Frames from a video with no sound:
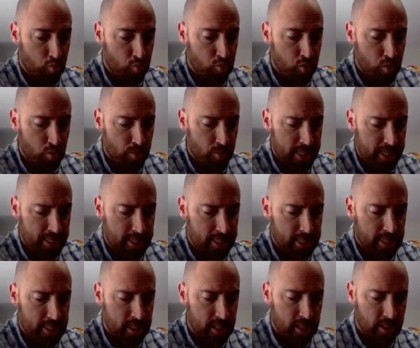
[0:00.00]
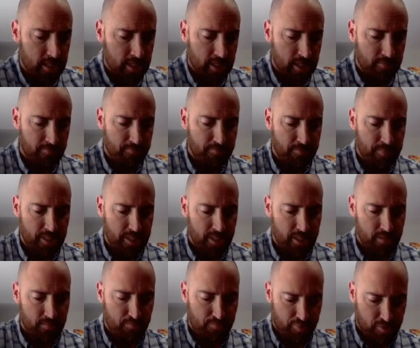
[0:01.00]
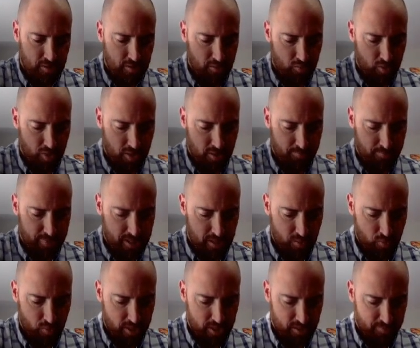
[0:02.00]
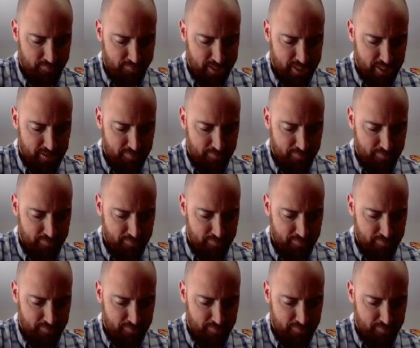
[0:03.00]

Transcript: Ruinous Ultimatum, probably one of the better ones in my